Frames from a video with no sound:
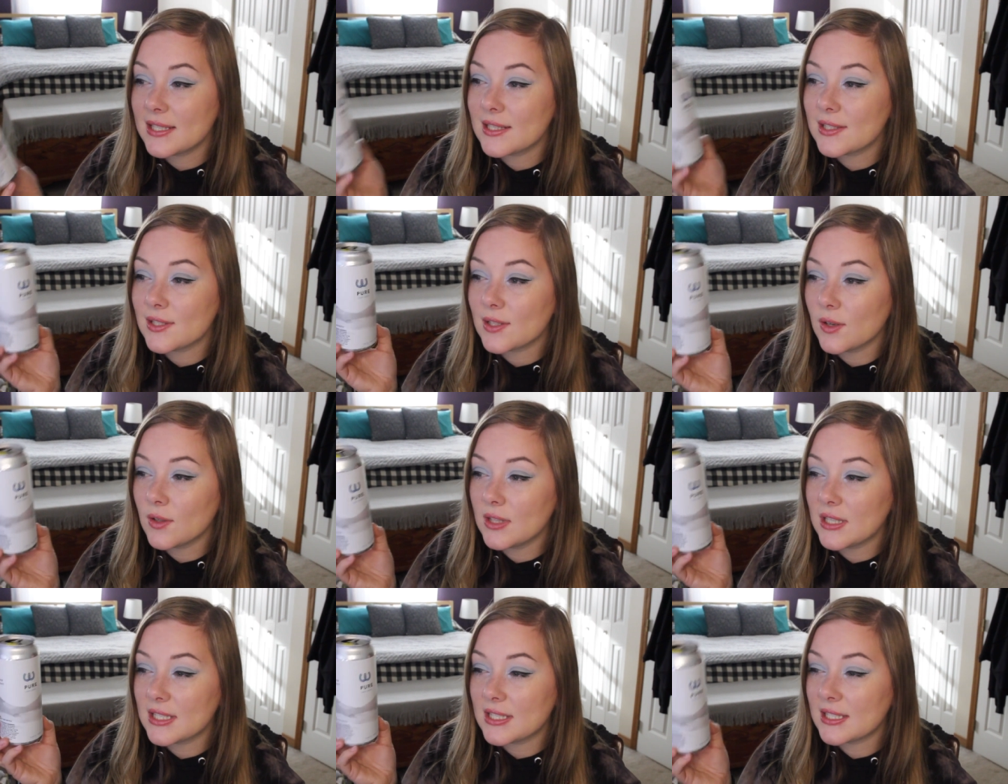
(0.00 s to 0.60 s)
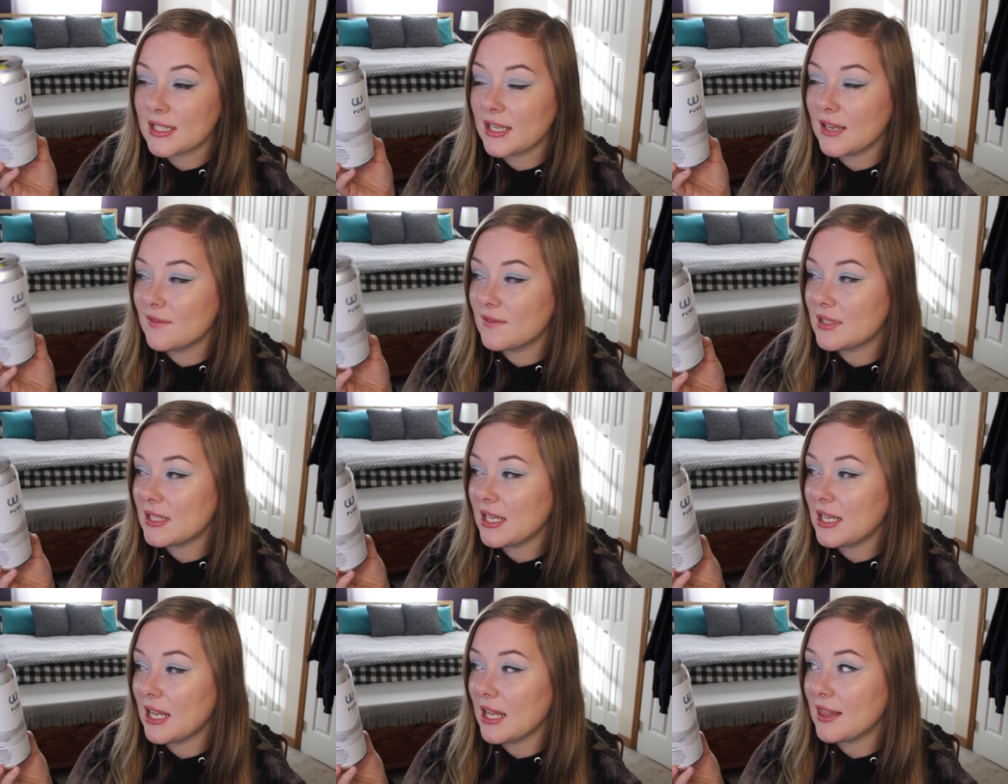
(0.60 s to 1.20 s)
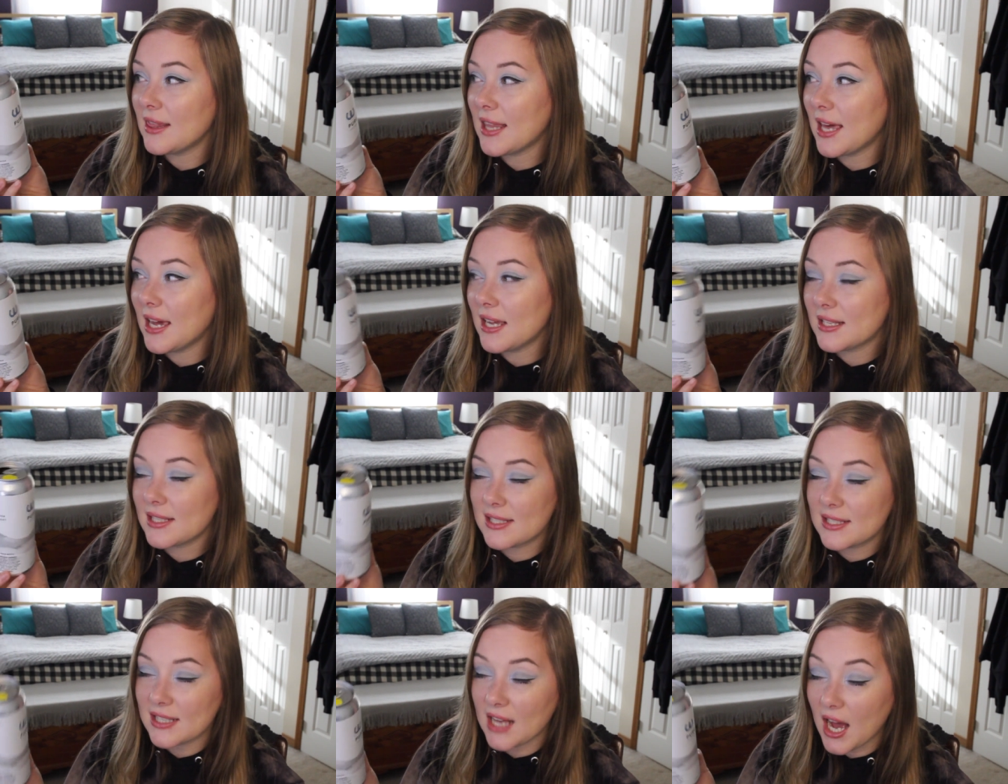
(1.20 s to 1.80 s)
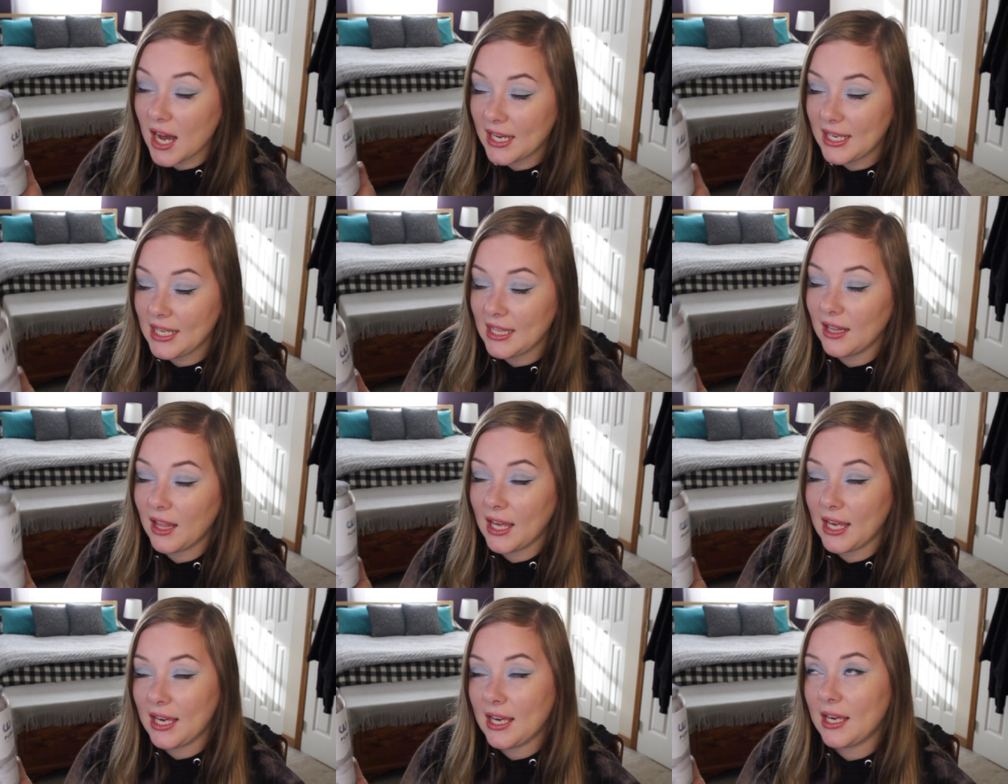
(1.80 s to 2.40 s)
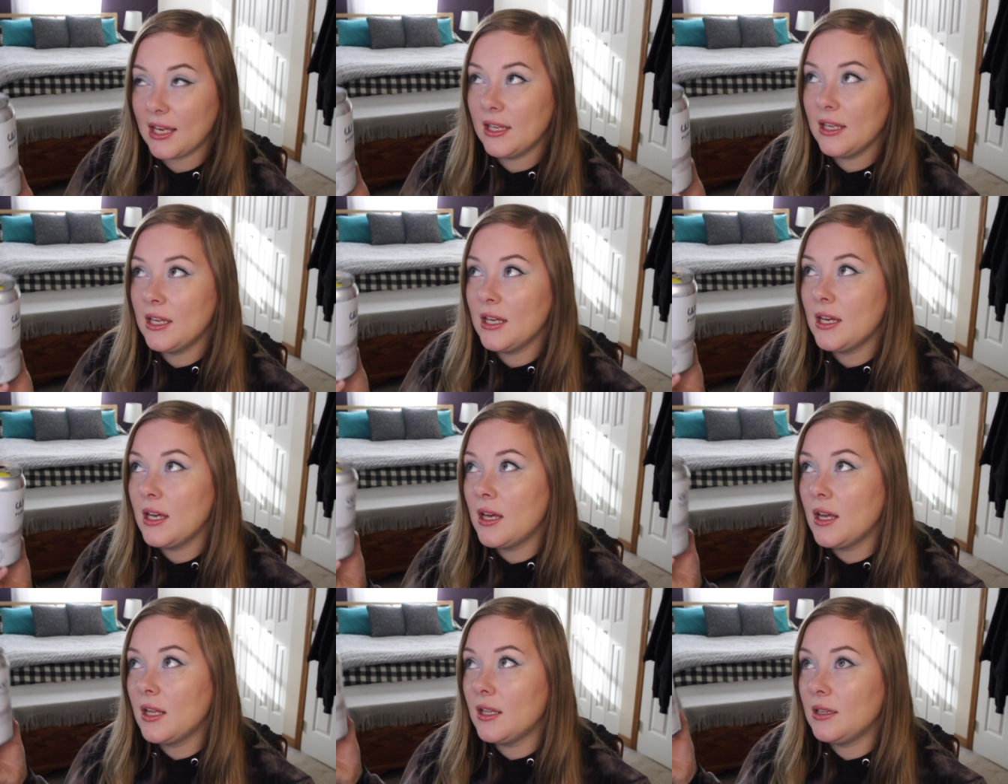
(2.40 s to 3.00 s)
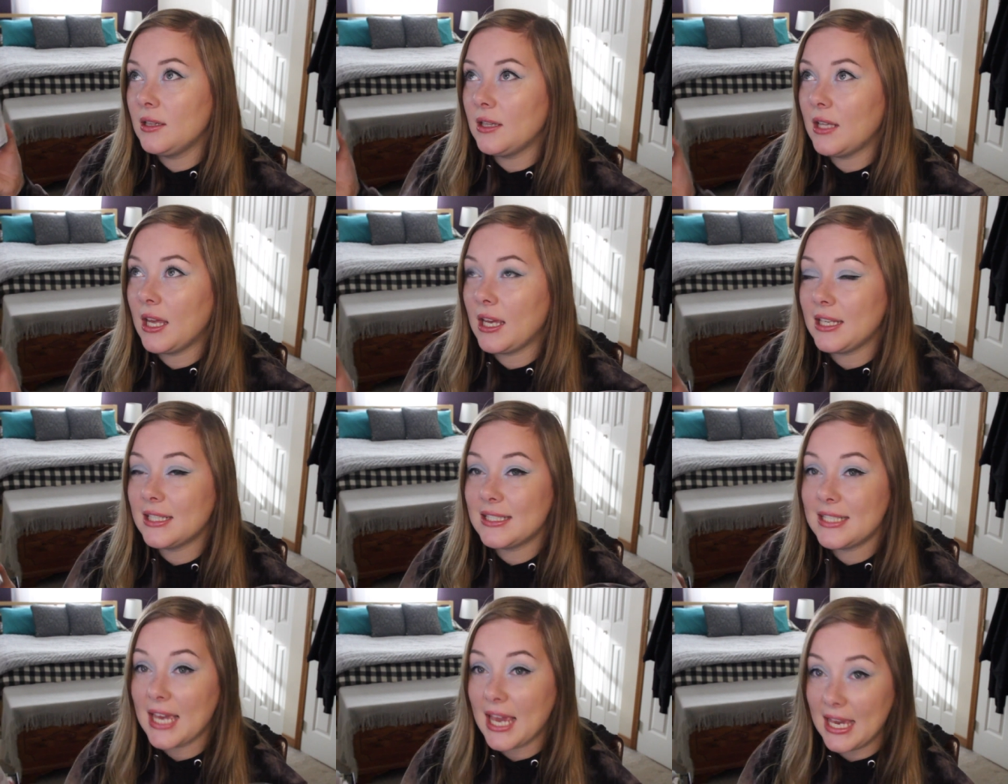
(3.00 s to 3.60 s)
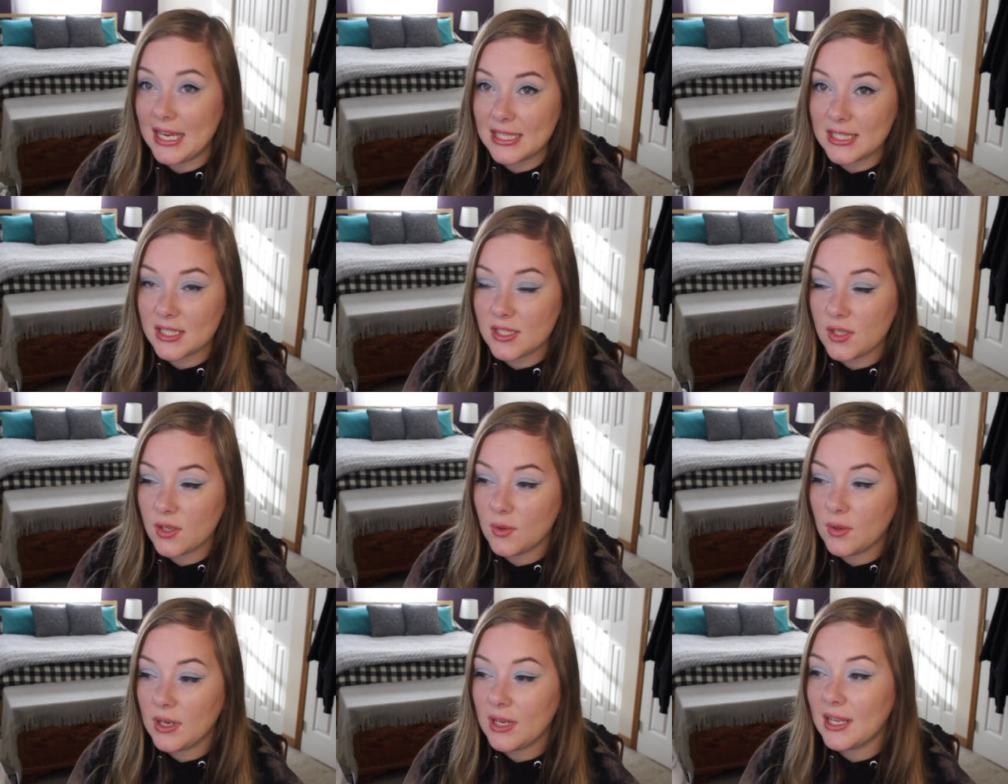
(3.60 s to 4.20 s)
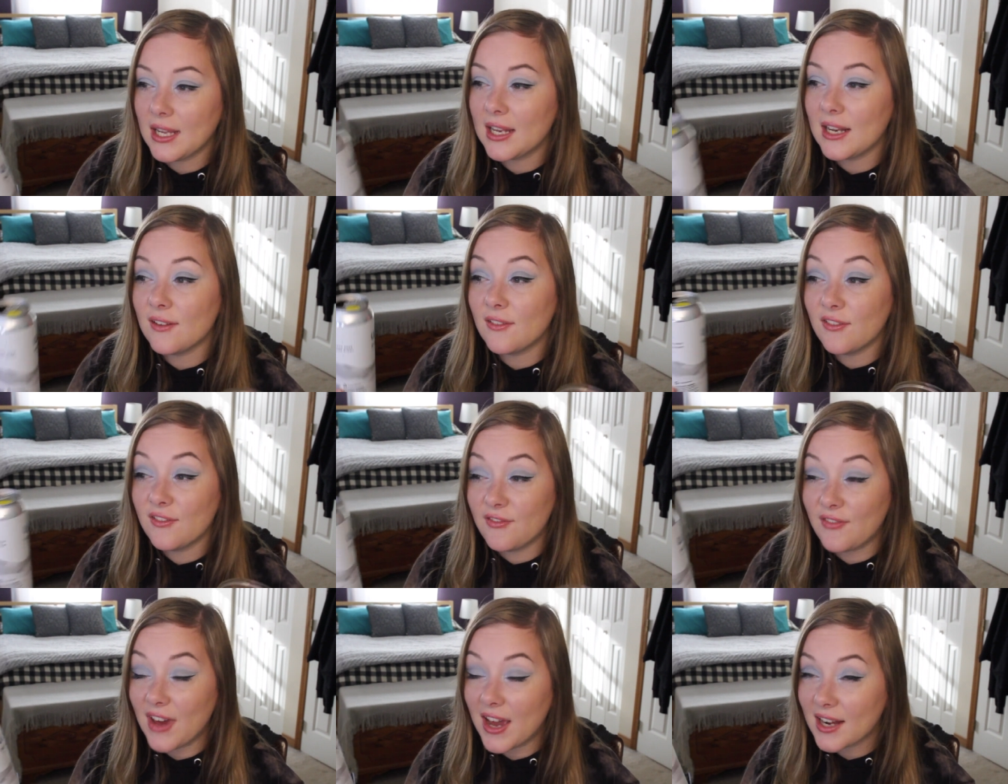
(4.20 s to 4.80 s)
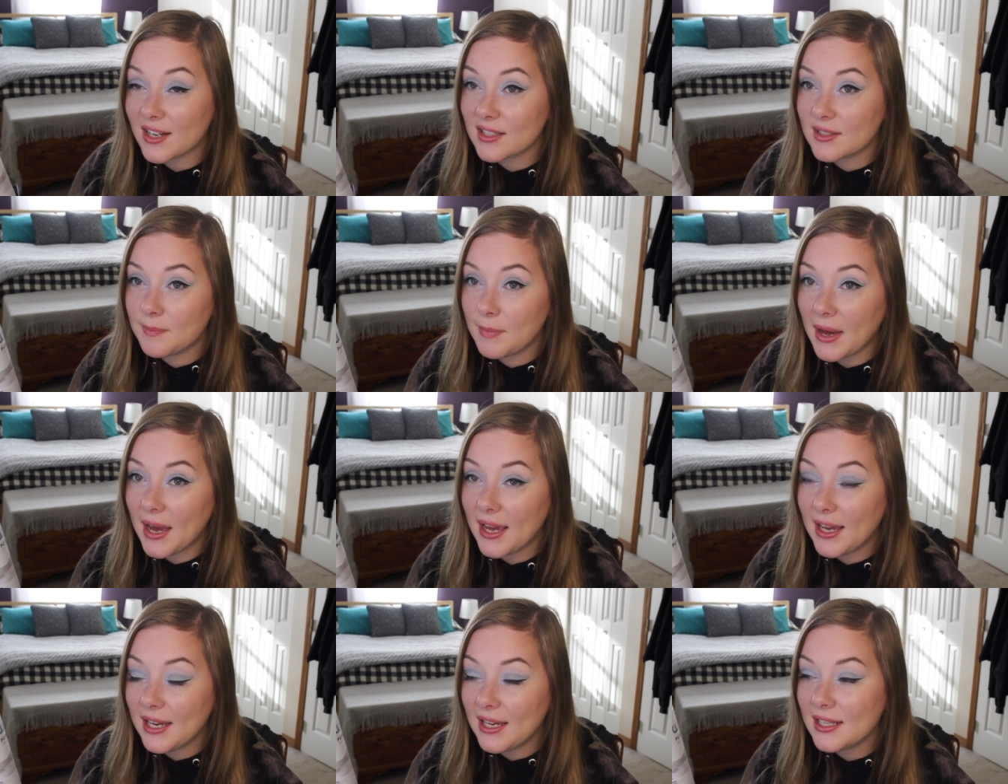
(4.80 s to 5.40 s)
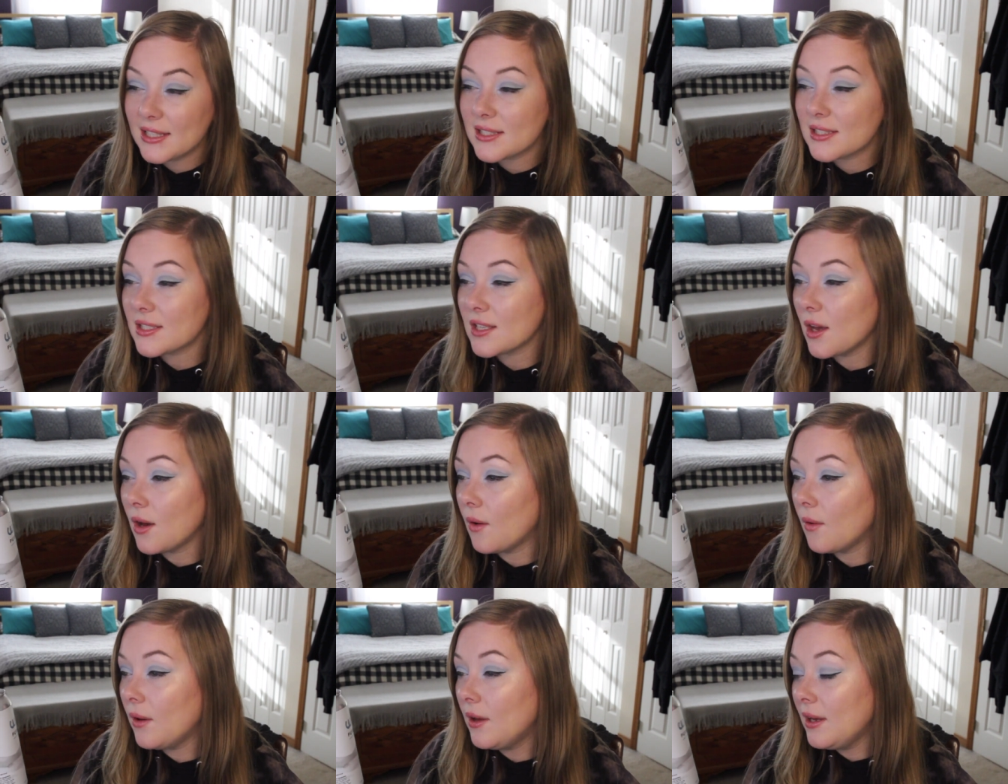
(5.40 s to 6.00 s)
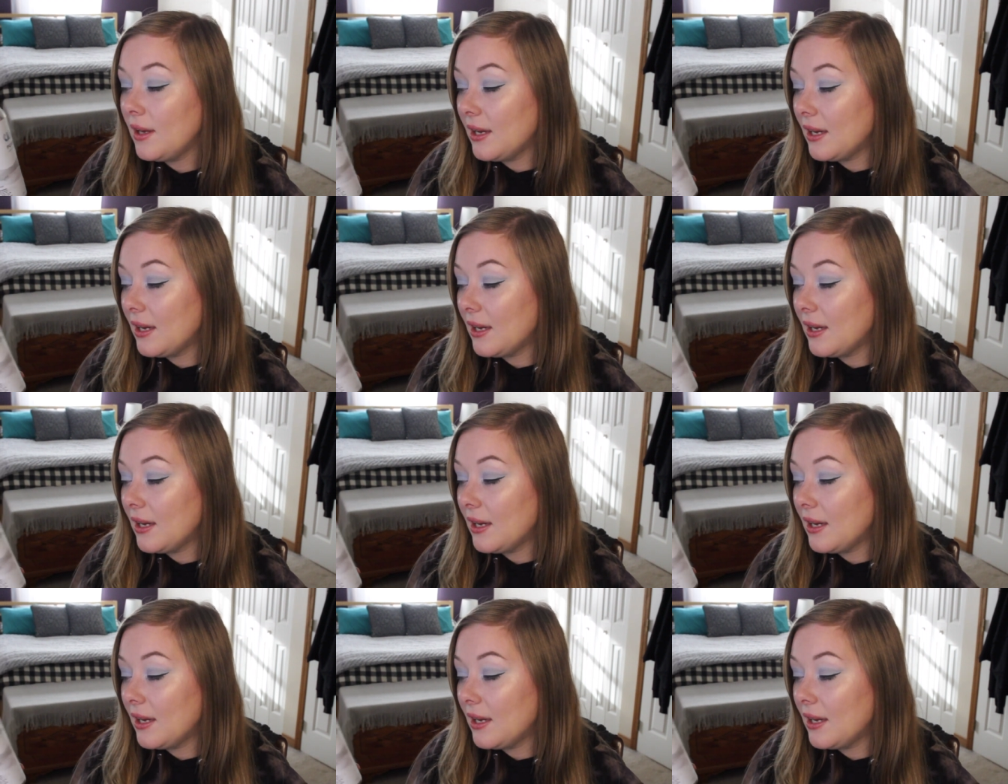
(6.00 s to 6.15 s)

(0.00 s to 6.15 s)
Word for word: So this gives it that sake like like taste to it and effect by it. So